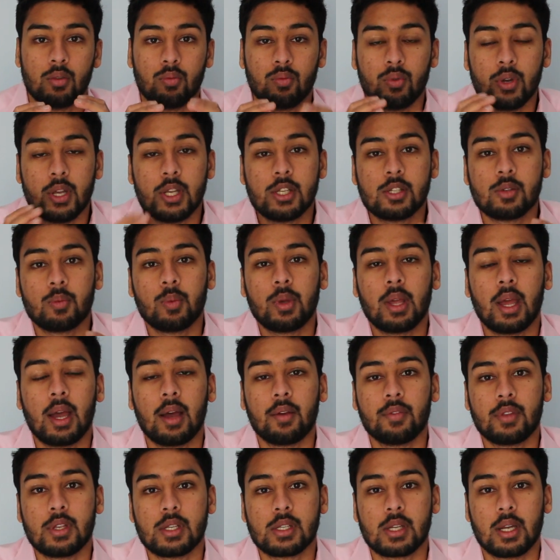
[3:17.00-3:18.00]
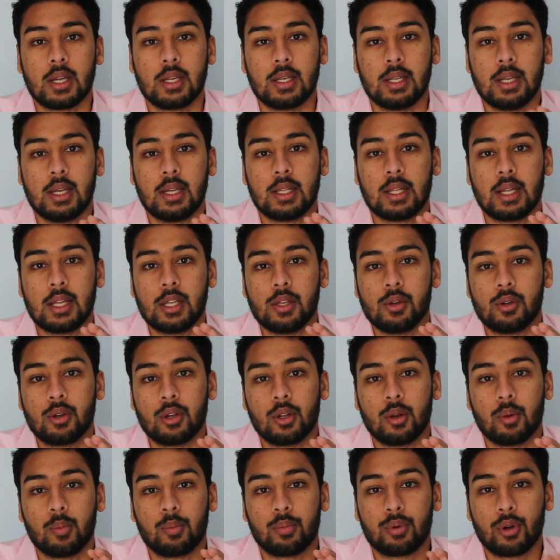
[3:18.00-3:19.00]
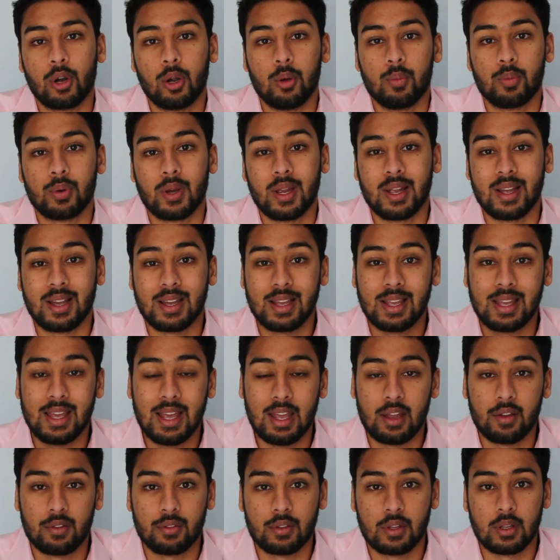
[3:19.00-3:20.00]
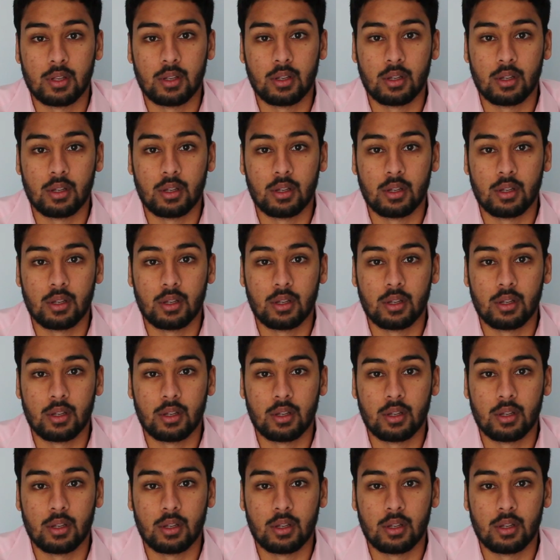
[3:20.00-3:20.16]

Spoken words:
The reason we have this idea that you can appropriate a gift,